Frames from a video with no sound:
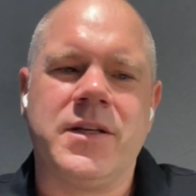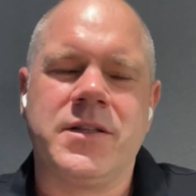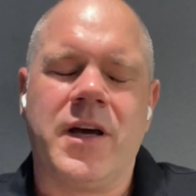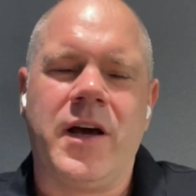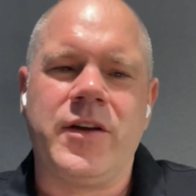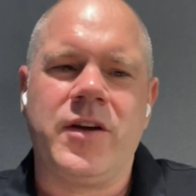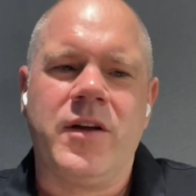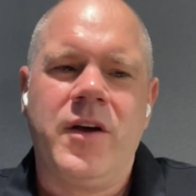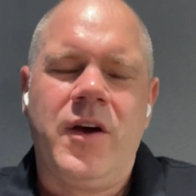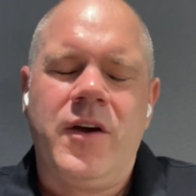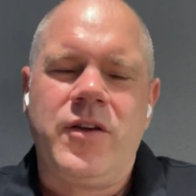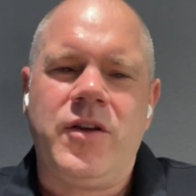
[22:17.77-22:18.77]
And
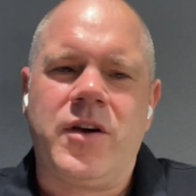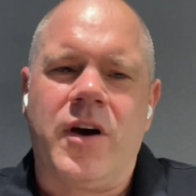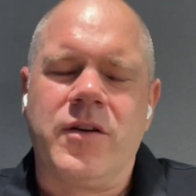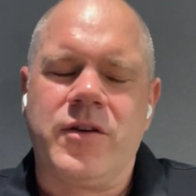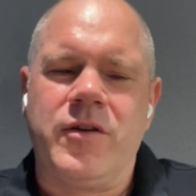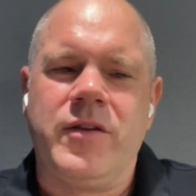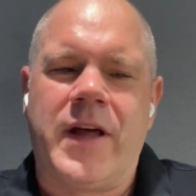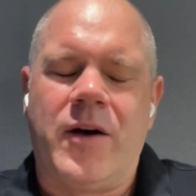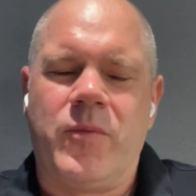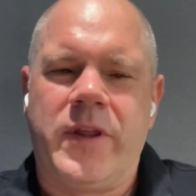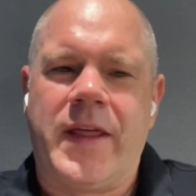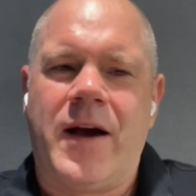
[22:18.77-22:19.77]
you can't do
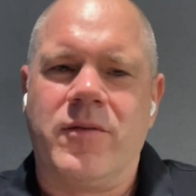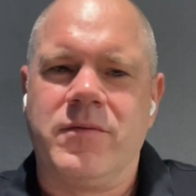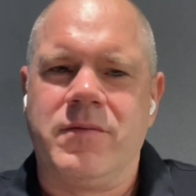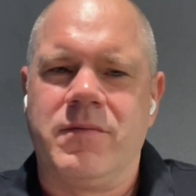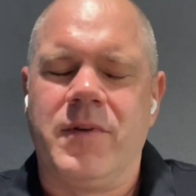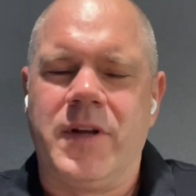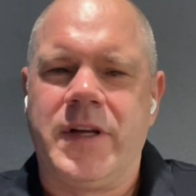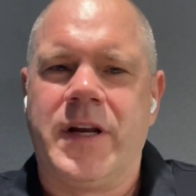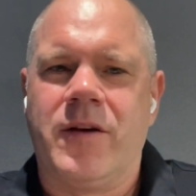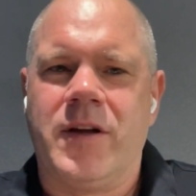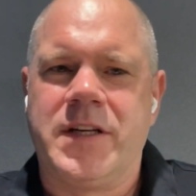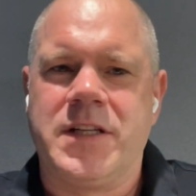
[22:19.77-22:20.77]
that without
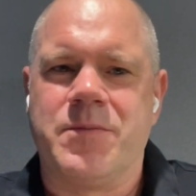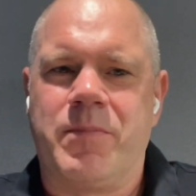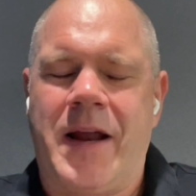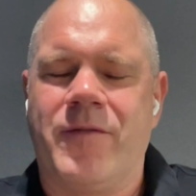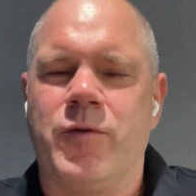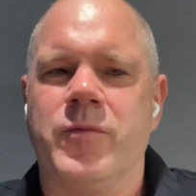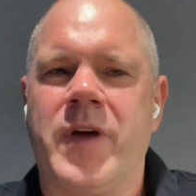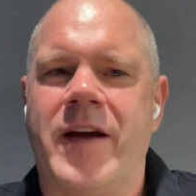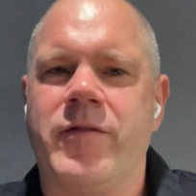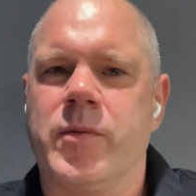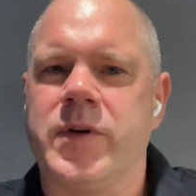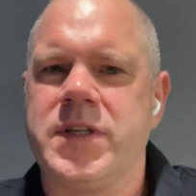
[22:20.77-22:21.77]
a decent platform that
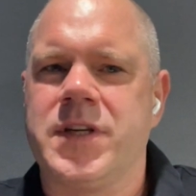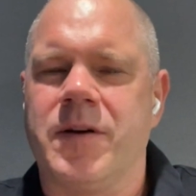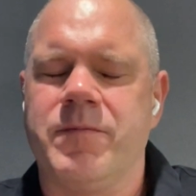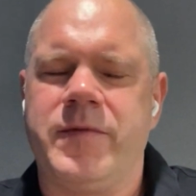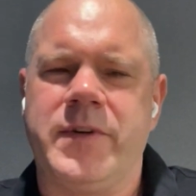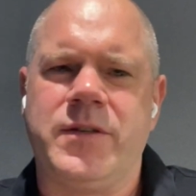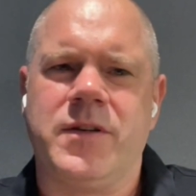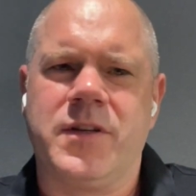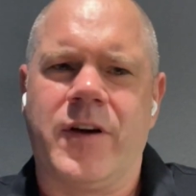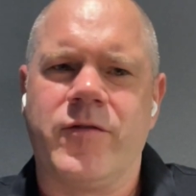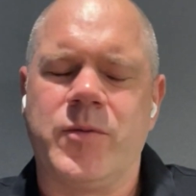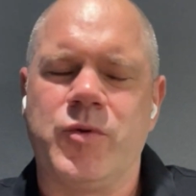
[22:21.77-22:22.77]
everybody's
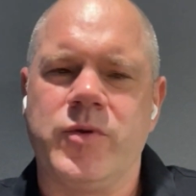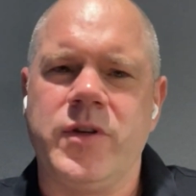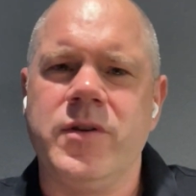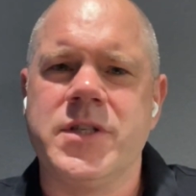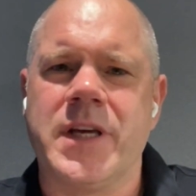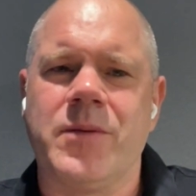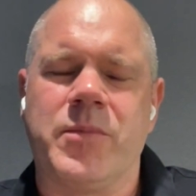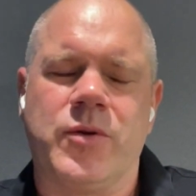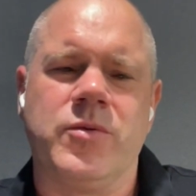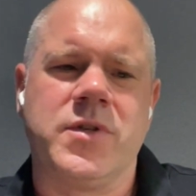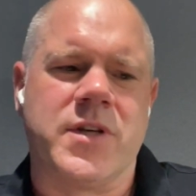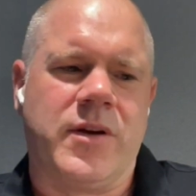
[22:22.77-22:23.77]
comfortable using, but
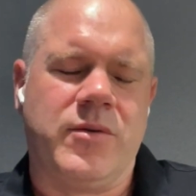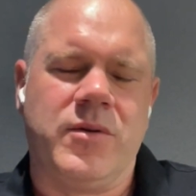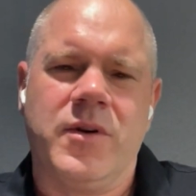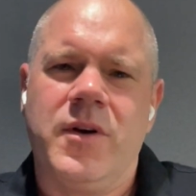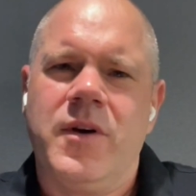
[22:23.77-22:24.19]
also